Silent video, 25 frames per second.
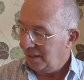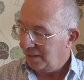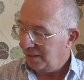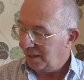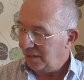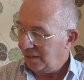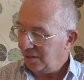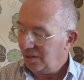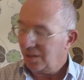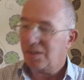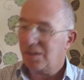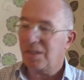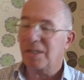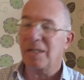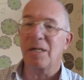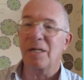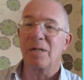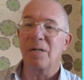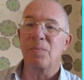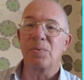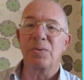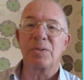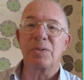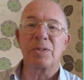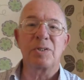The other thing
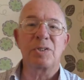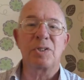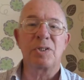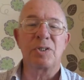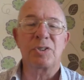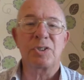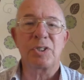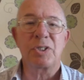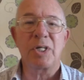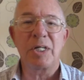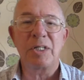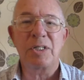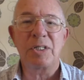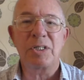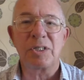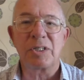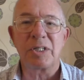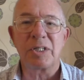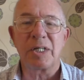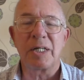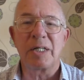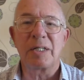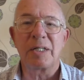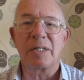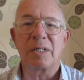I wanted to say
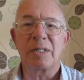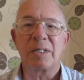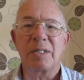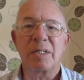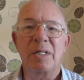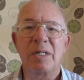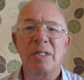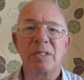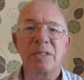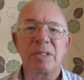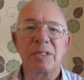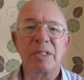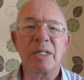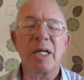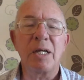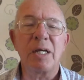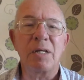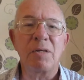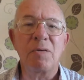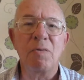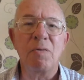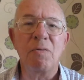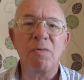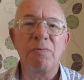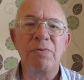today, and I'd like to
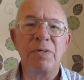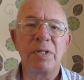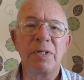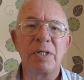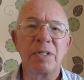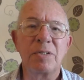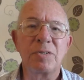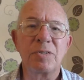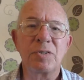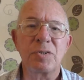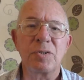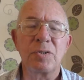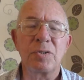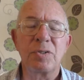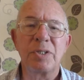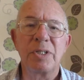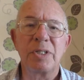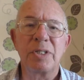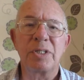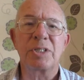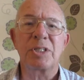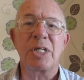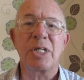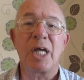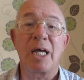get your feelings on
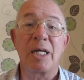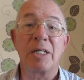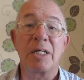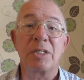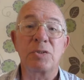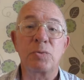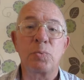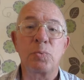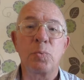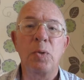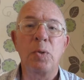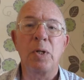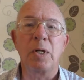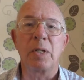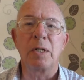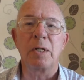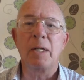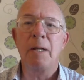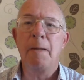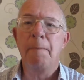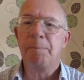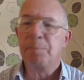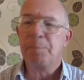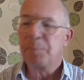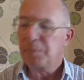this as
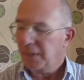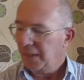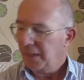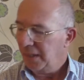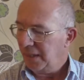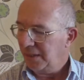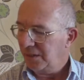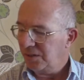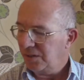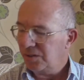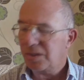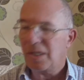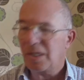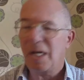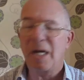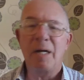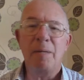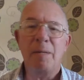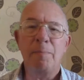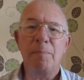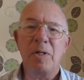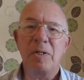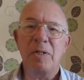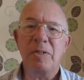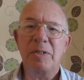well, is
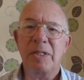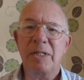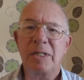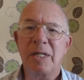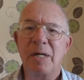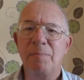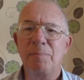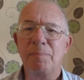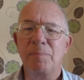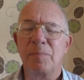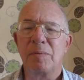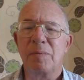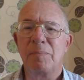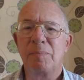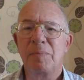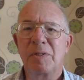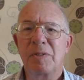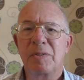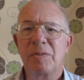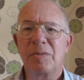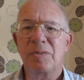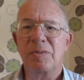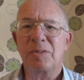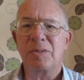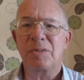our mighty government,
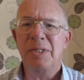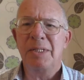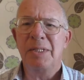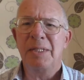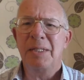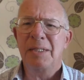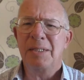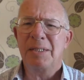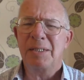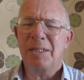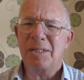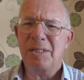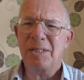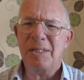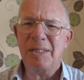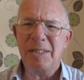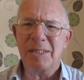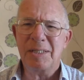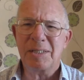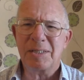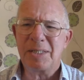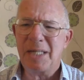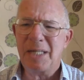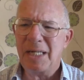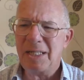because the
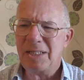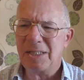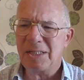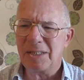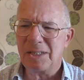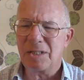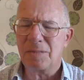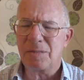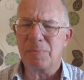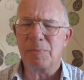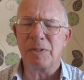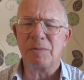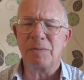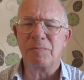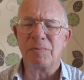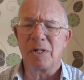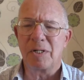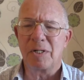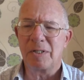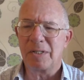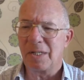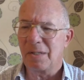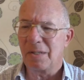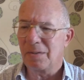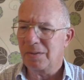thing that's getting to me
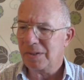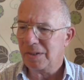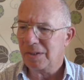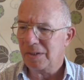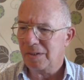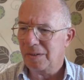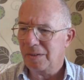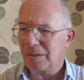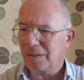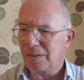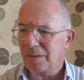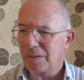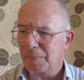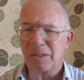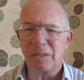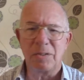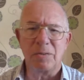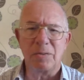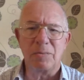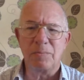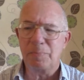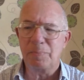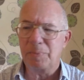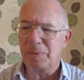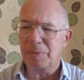right now, I don't know about
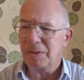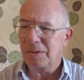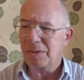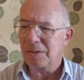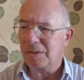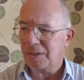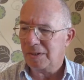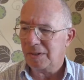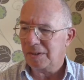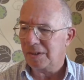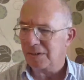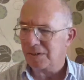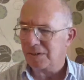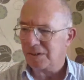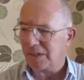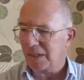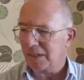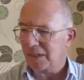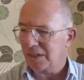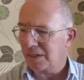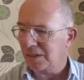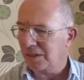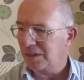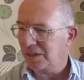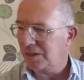you, but the thing that's
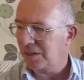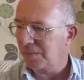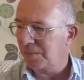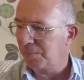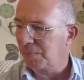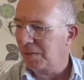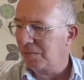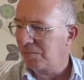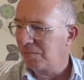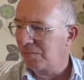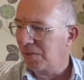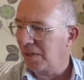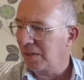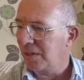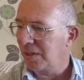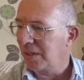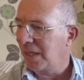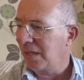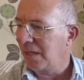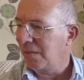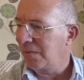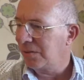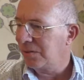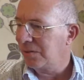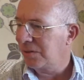getting to me right
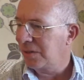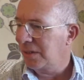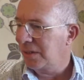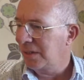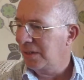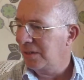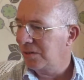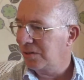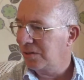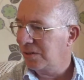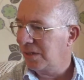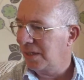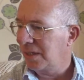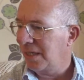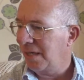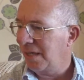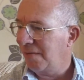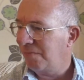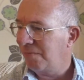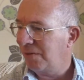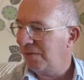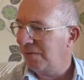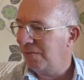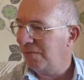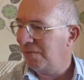now is the
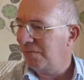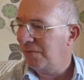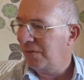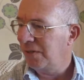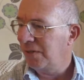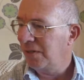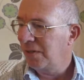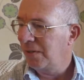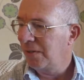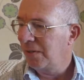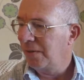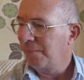level of